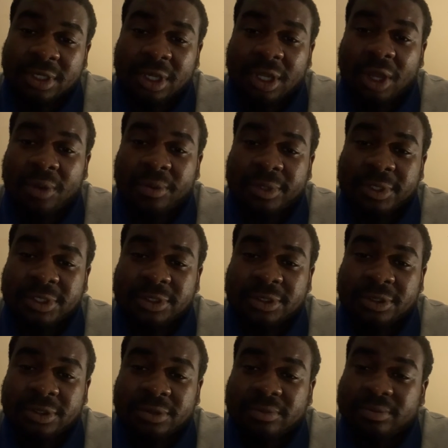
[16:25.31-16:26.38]
Or would you,
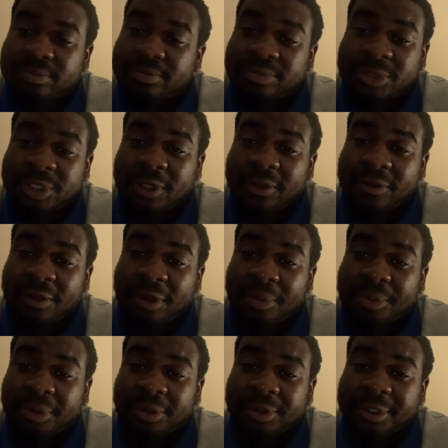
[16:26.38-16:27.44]
do you
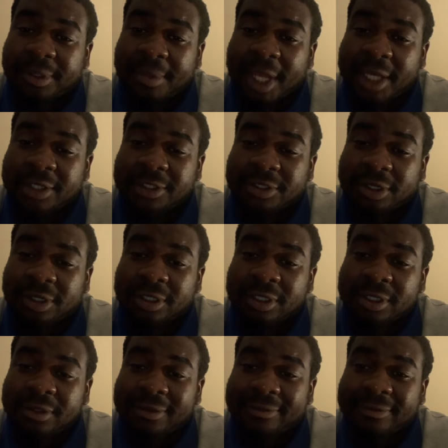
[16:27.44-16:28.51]
applaud the manager
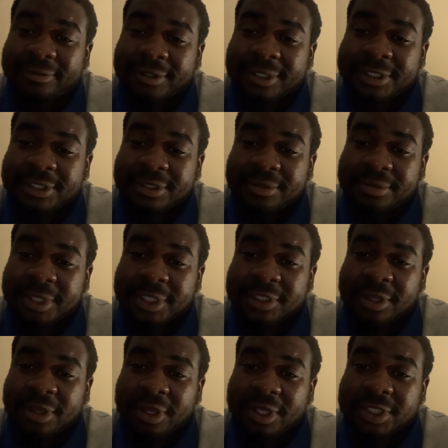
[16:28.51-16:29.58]
for freezing Mesut
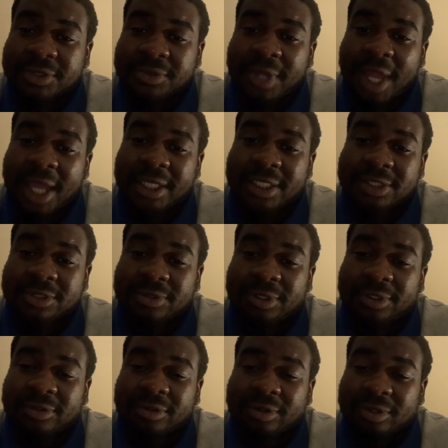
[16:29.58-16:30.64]
Ozil out of the
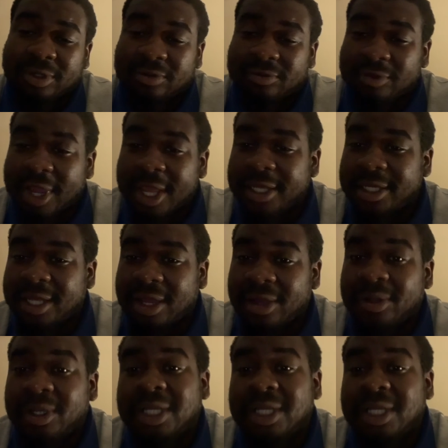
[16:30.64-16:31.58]
squad right now?